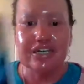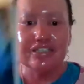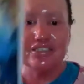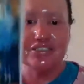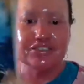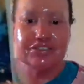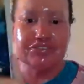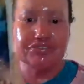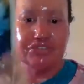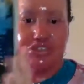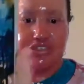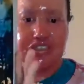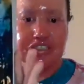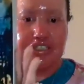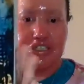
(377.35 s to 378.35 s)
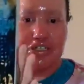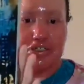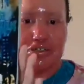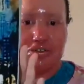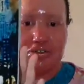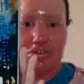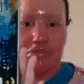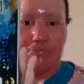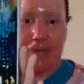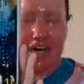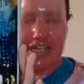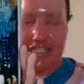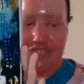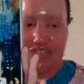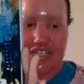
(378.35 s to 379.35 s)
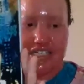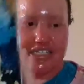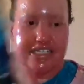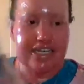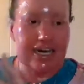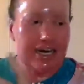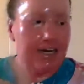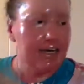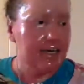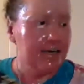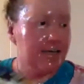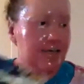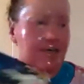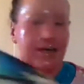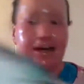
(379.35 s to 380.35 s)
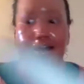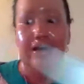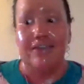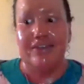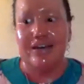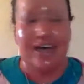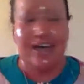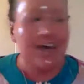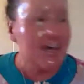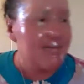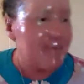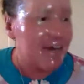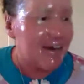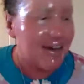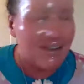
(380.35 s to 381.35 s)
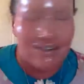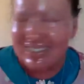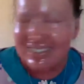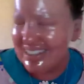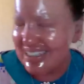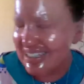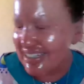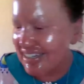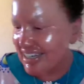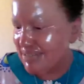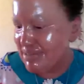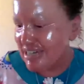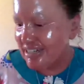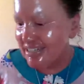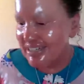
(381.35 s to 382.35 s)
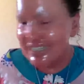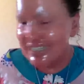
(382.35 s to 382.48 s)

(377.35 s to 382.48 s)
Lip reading: So Future Girl by Asphyxia, that came out, I think it came out in late.